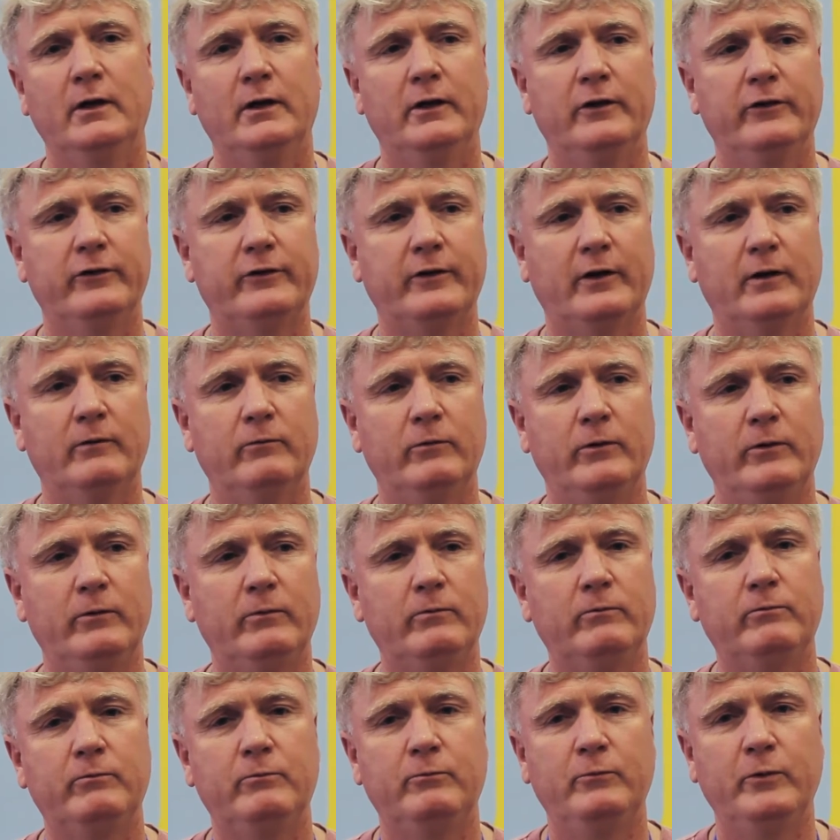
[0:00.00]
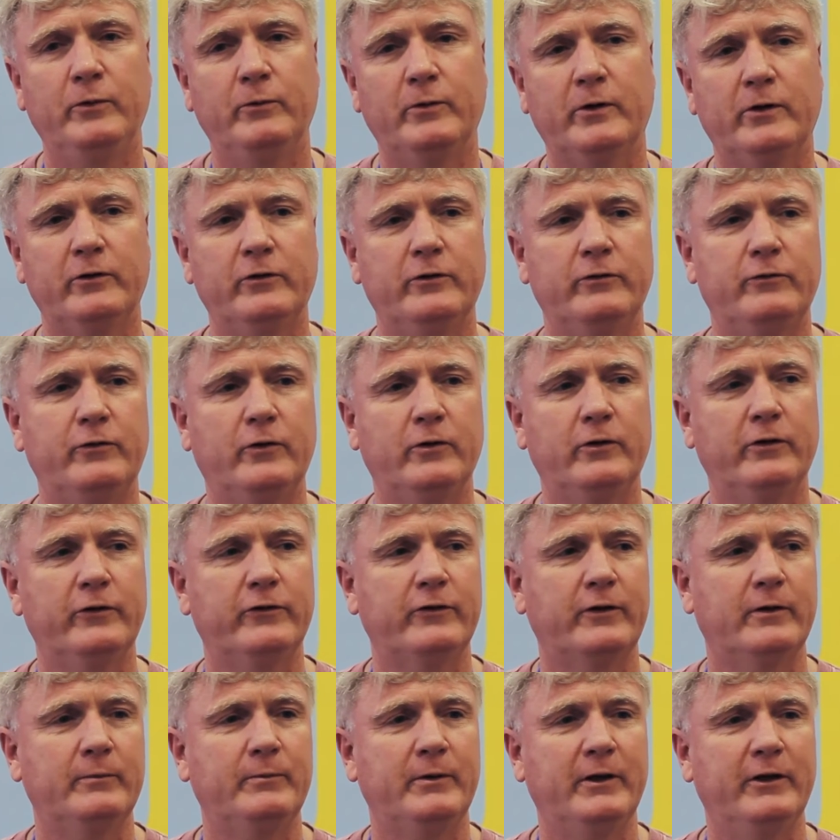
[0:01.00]
is that we wanted to
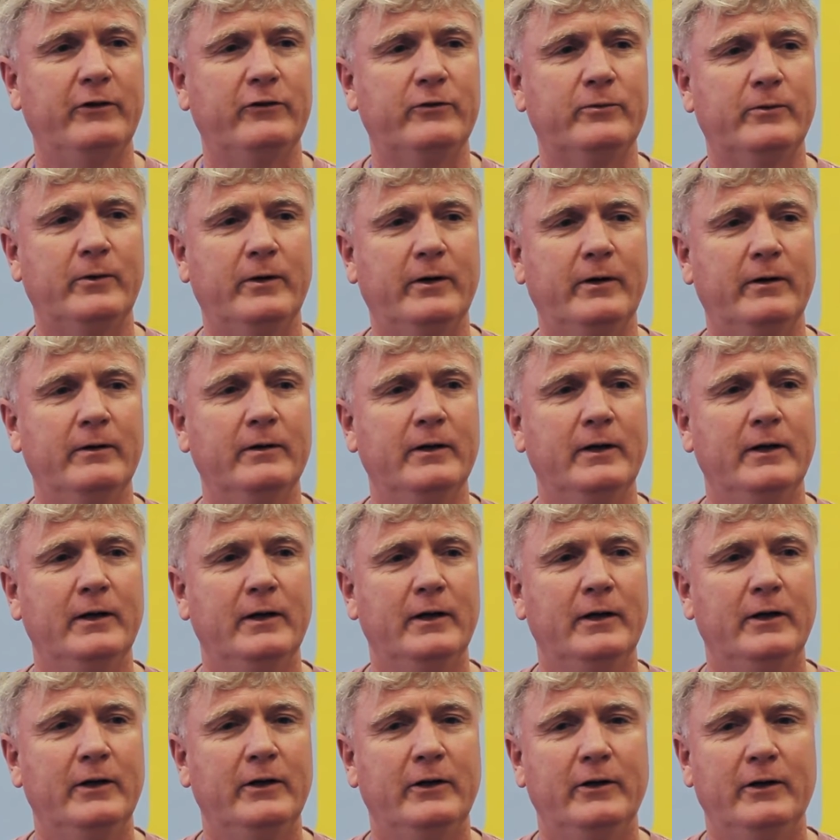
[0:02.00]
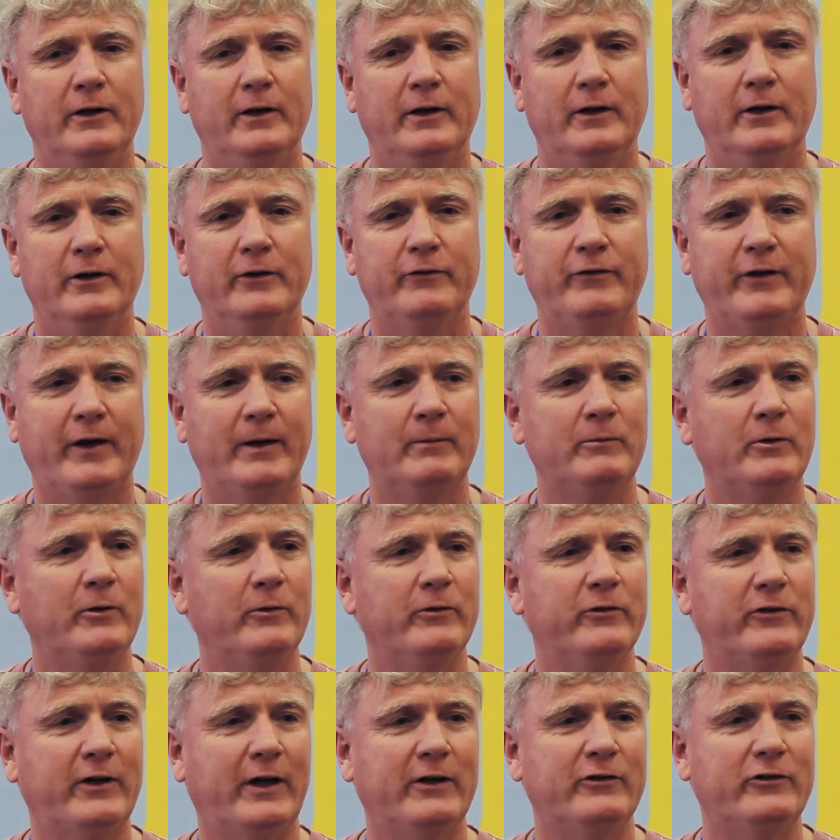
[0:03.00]
focus on a place where the family
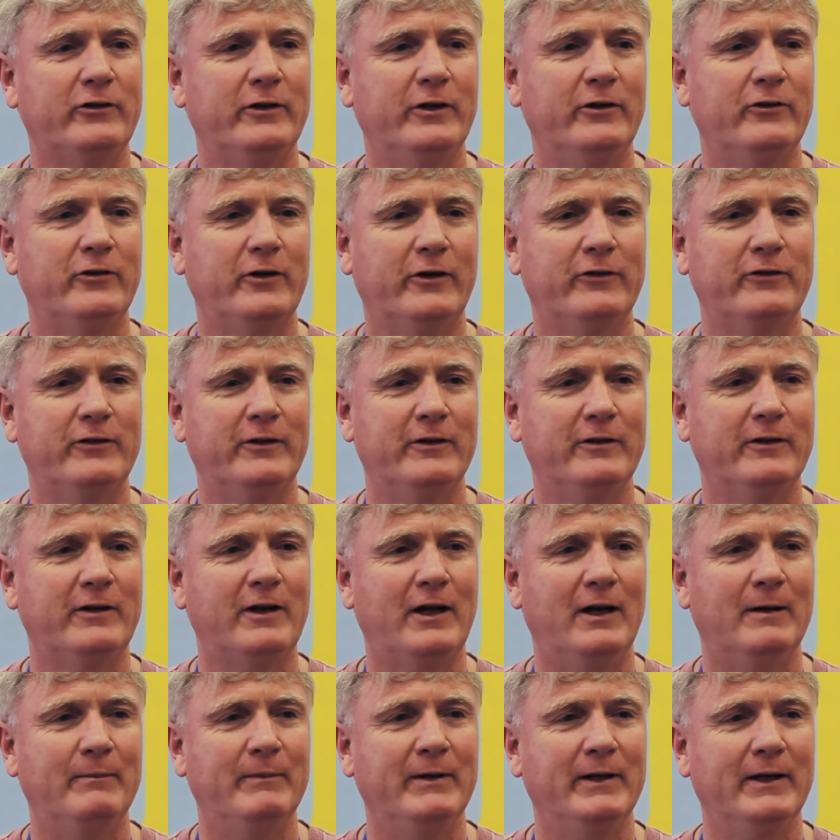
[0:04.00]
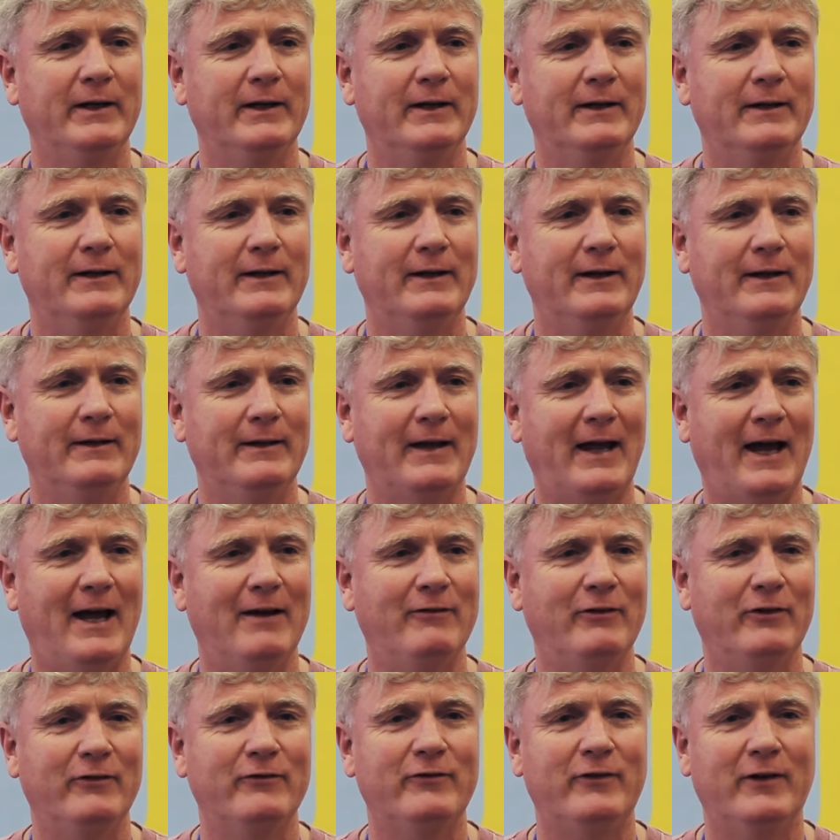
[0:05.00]
was actually interested in coming and
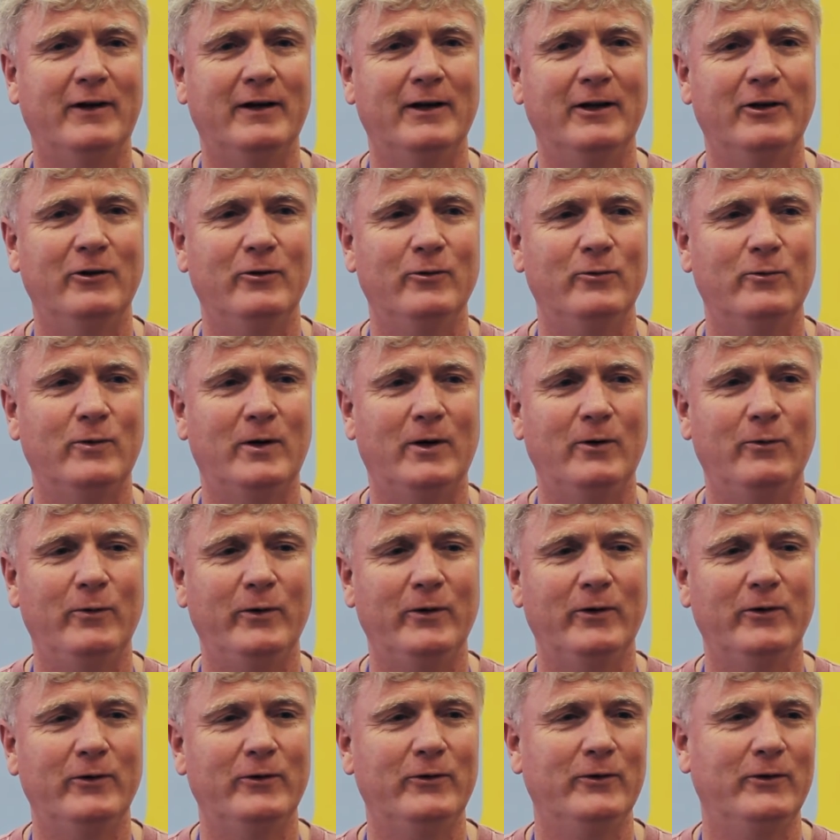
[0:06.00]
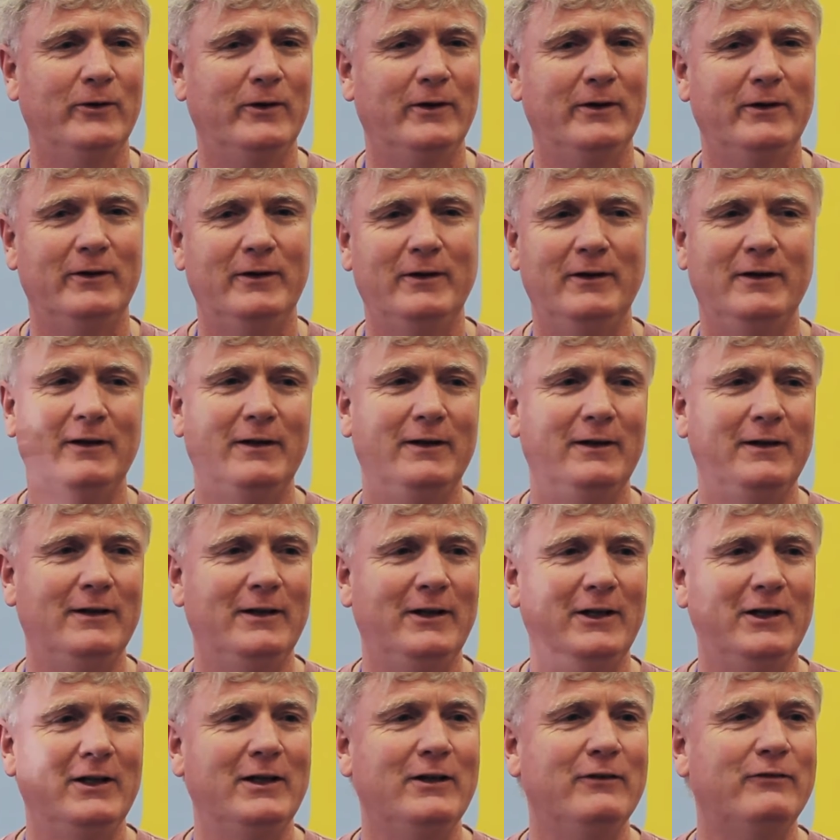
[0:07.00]
having fun while we were doing the
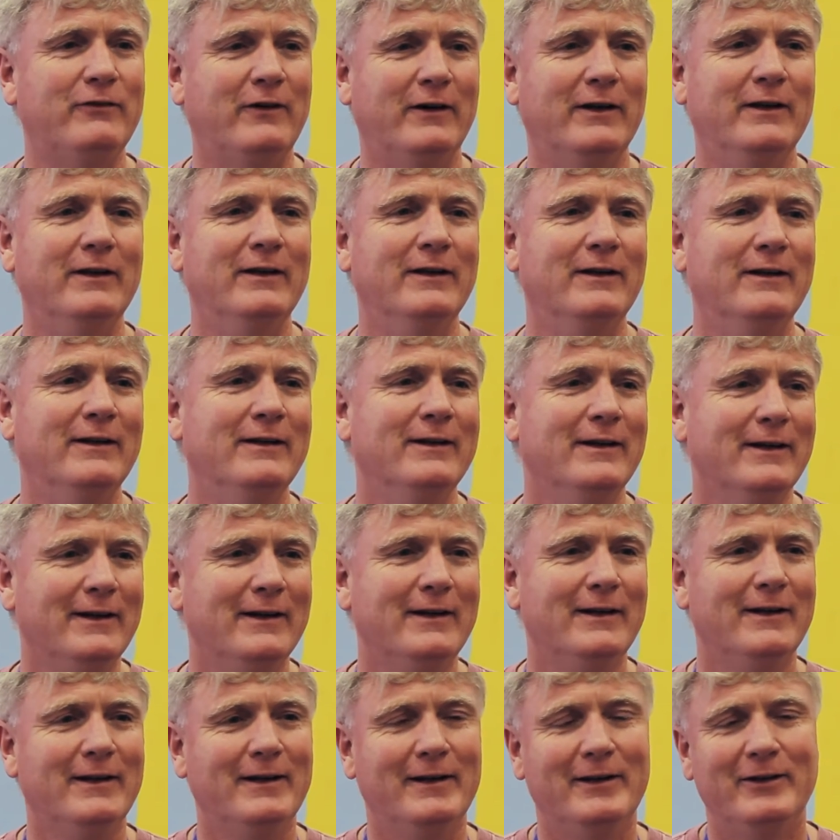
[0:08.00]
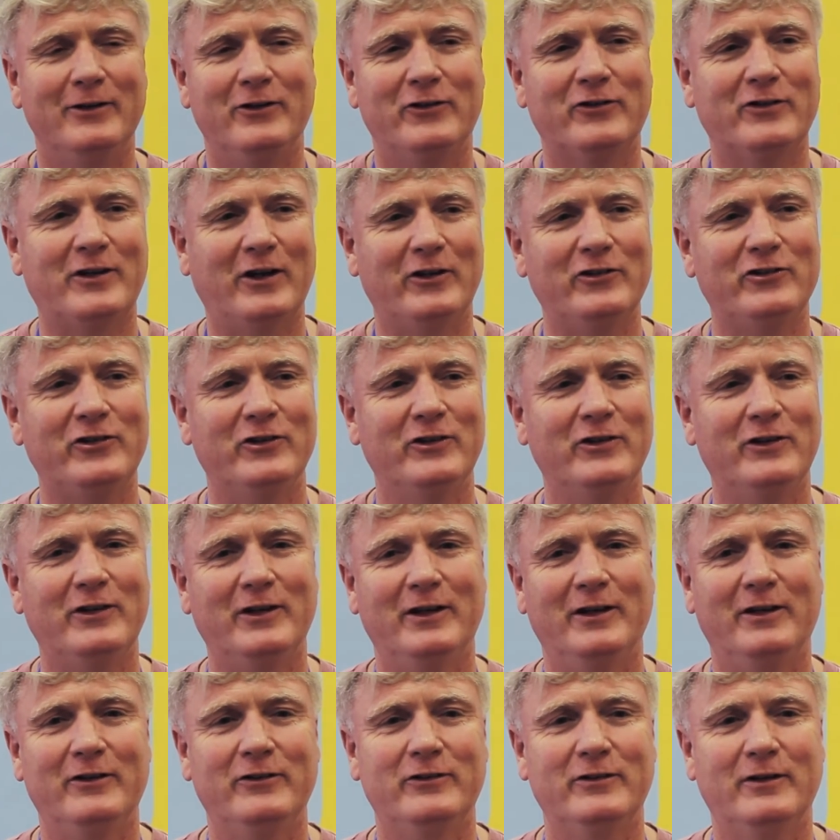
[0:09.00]
geeky fun discussion
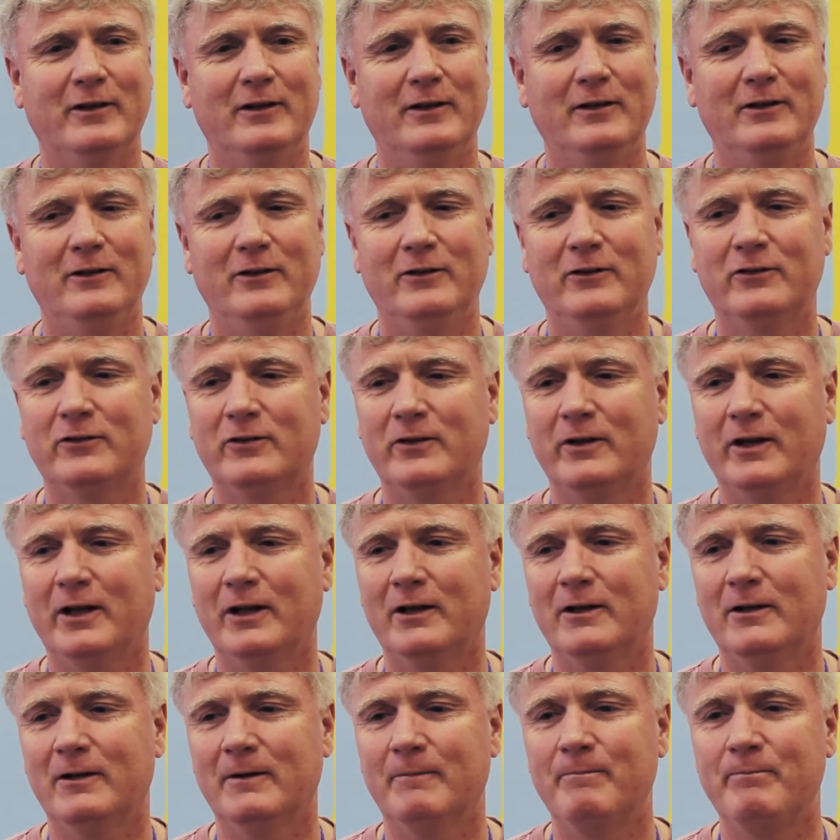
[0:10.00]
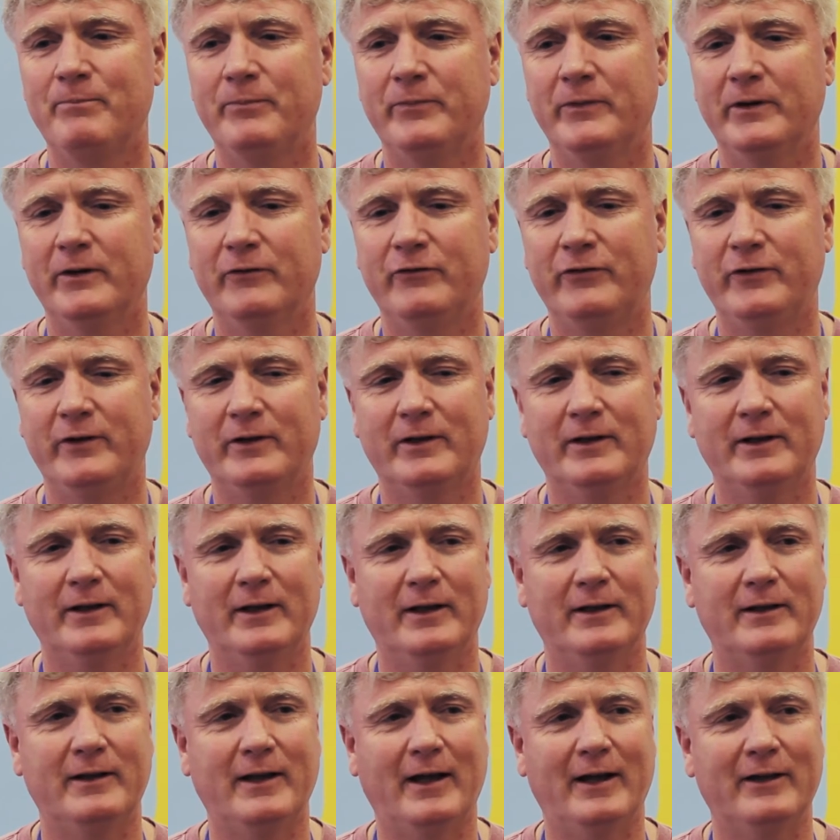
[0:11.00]
things, and you sort of get a feeling
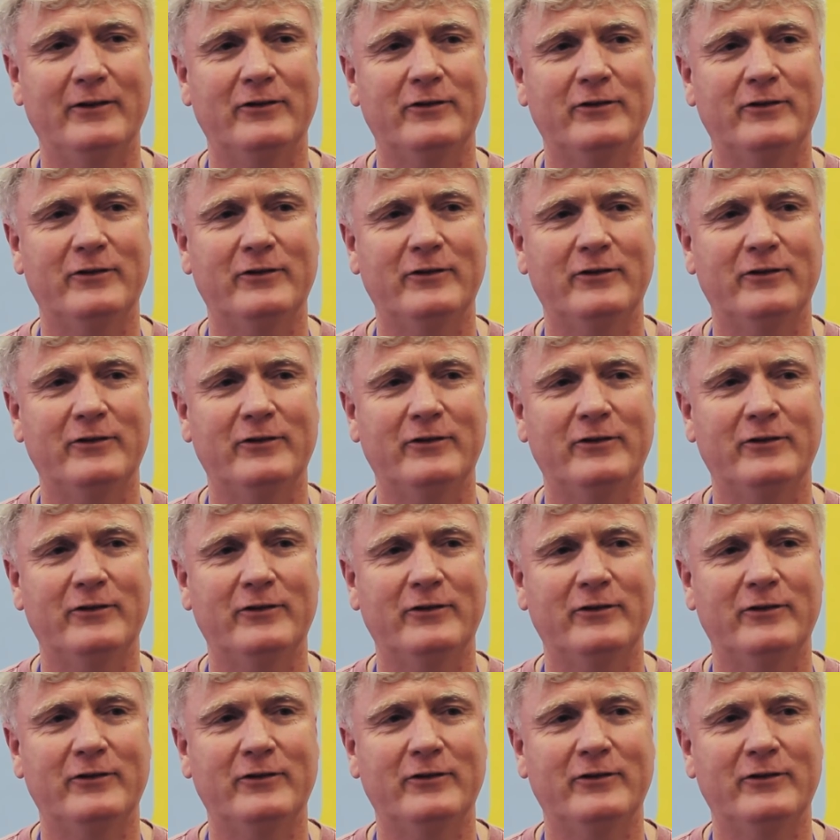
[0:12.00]
that